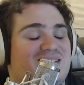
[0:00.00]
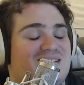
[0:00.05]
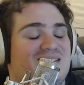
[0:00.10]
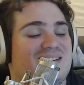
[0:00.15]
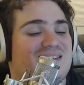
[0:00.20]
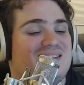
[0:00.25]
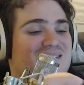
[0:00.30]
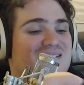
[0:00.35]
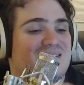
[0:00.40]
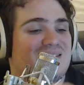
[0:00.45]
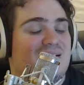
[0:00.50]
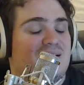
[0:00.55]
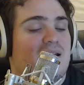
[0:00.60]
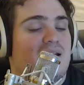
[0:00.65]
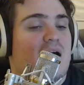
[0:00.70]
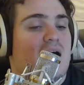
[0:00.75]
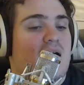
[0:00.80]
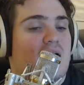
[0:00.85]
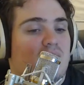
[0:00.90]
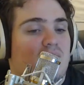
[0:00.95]
did
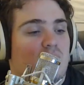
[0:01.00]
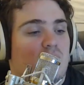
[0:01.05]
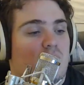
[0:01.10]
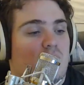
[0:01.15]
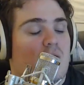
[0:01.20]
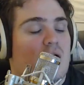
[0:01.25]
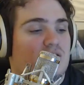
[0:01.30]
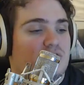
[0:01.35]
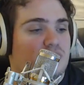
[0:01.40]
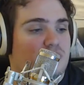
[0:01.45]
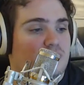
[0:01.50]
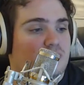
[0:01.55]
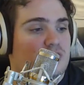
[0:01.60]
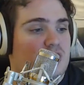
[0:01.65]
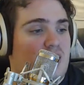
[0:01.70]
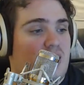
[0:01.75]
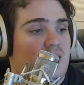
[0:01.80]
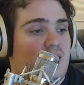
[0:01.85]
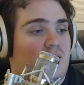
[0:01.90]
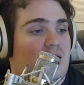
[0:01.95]
not roster
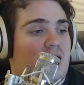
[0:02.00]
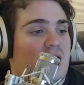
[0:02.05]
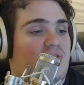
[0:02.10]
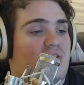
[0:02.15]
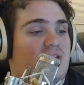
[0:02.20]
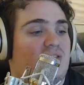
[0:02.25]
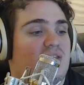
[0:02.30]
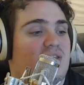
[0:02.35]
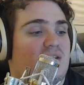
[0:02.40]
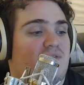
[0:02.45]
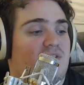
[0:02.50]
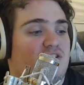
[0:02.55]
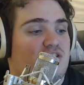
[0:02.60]
shake. I think that if a